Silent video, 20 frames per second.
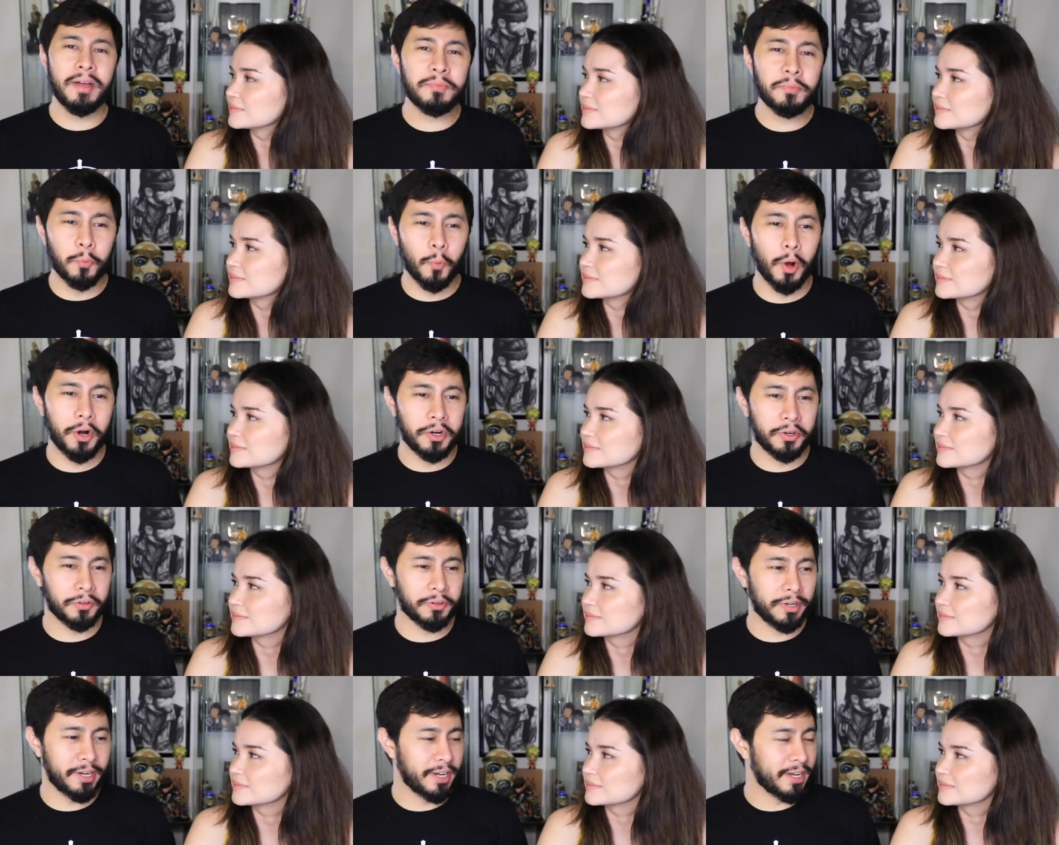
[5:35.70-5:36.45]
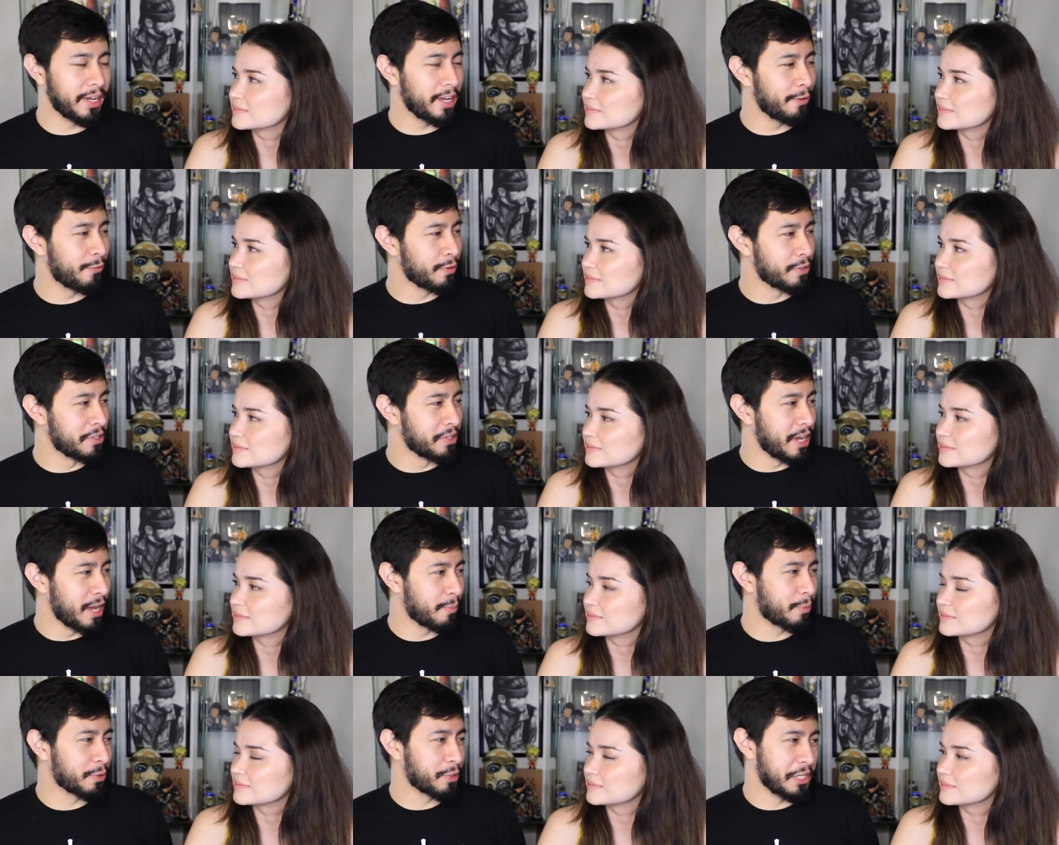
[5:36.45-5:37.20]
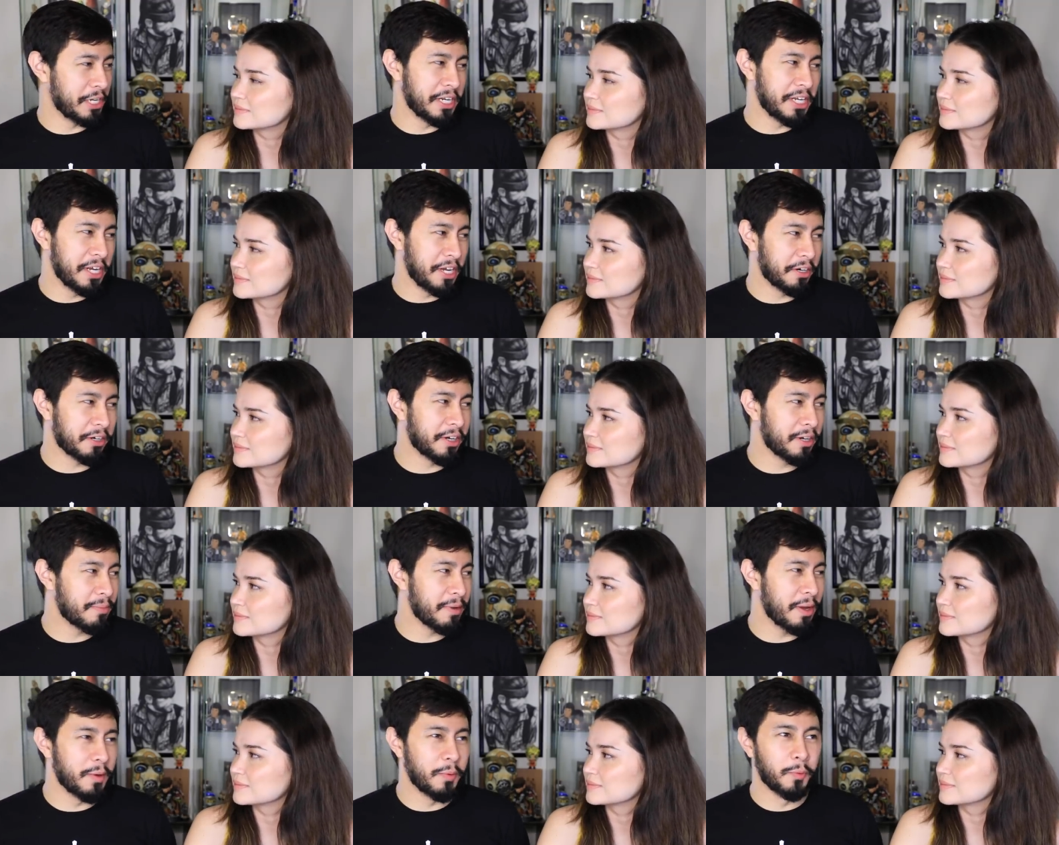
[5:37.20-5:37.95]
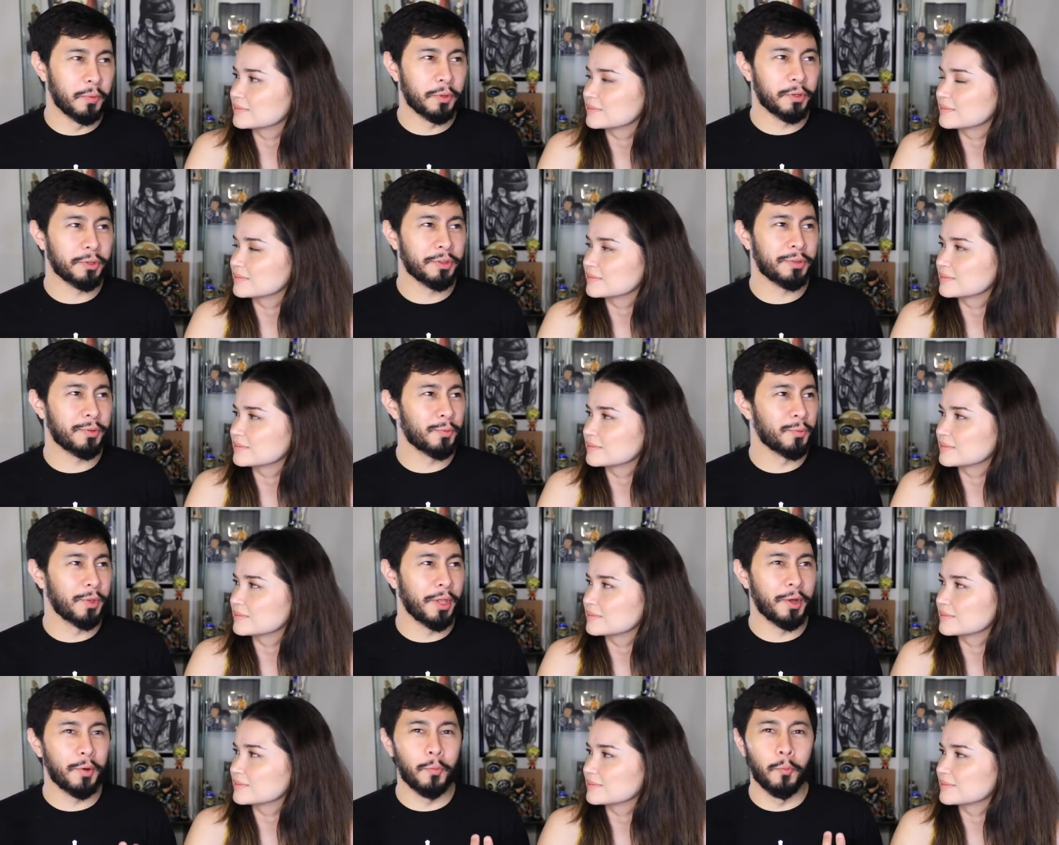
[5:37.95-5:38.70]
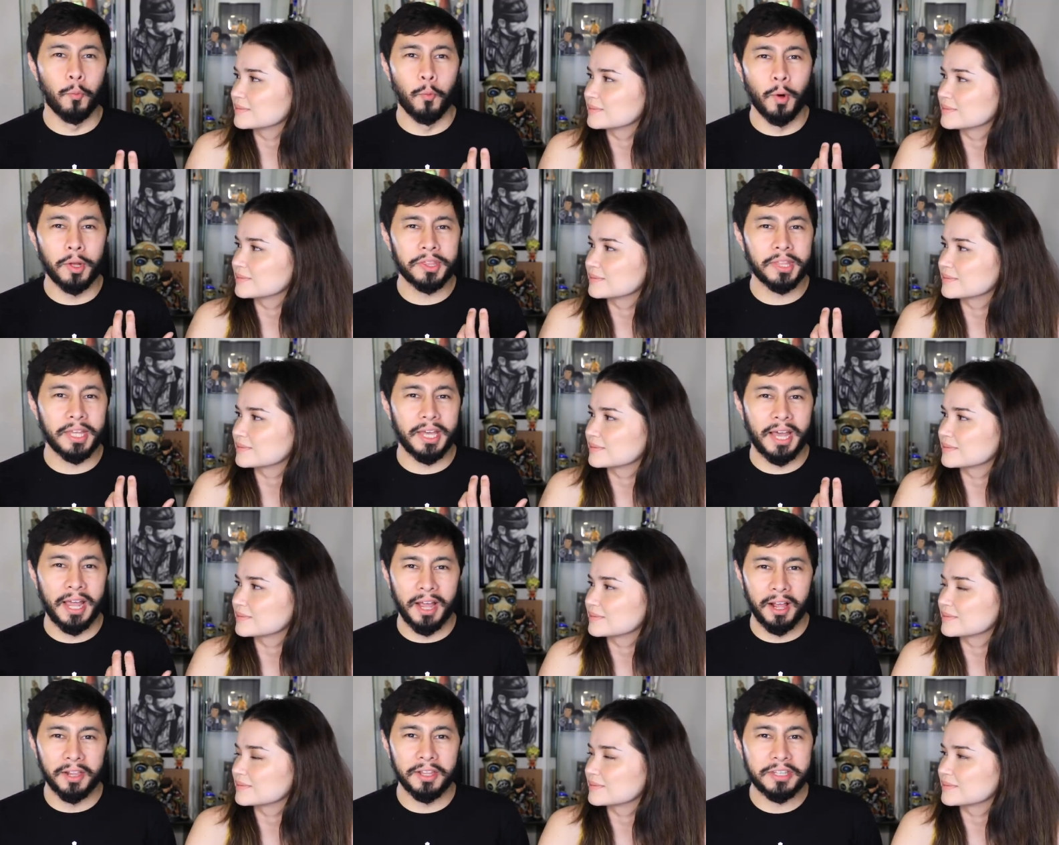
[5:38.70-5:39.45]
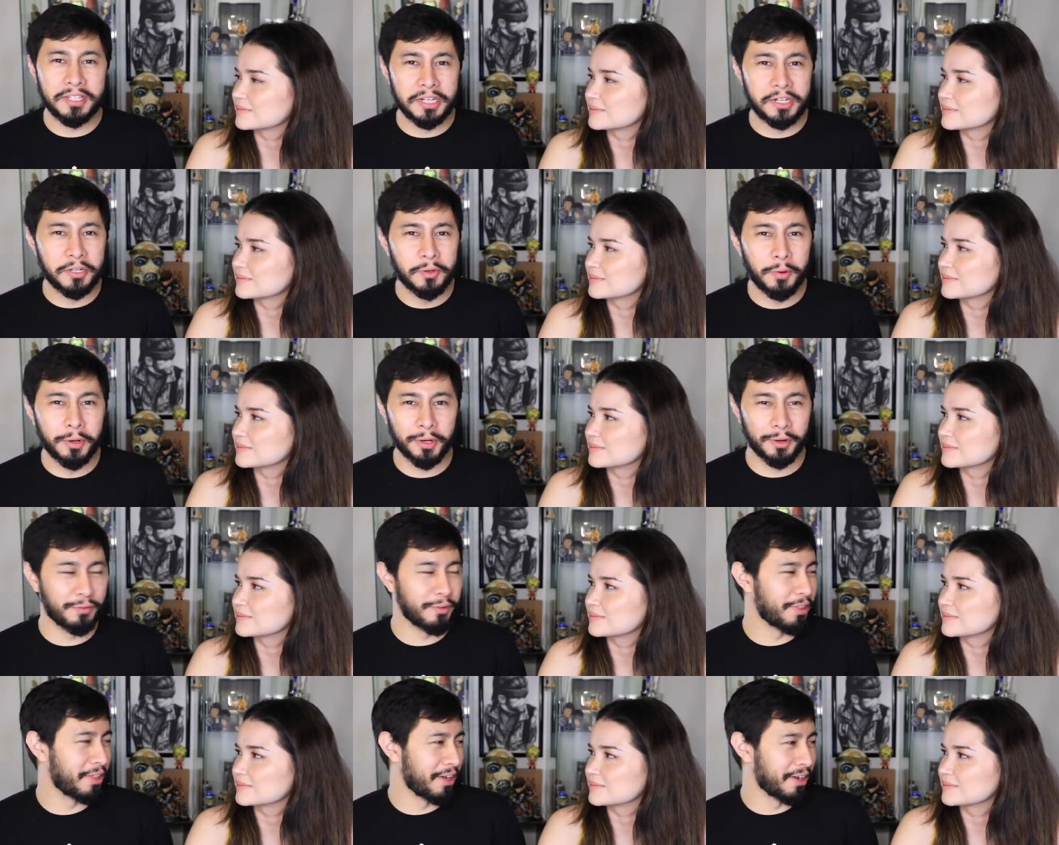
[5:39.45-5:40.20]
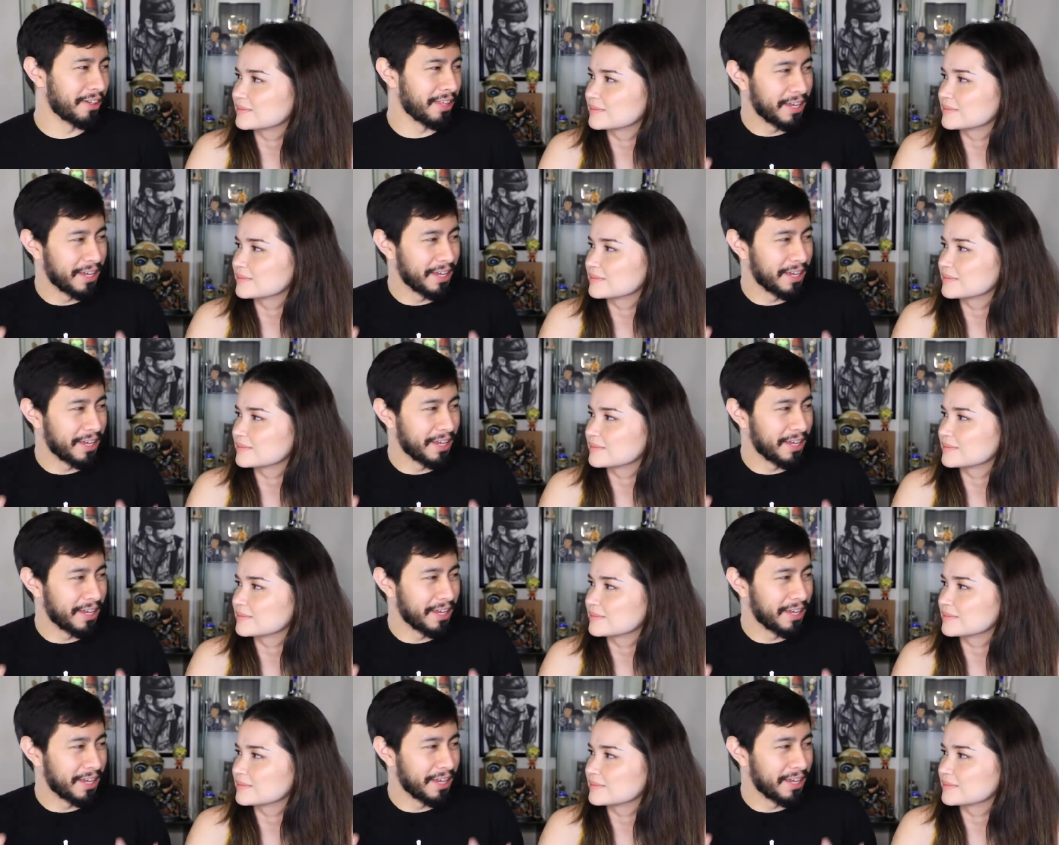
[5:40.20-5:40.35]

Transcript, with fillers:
Speaker 1: I'm wondering if his neighbors can hear him and they're like, what the hell is he doing over there?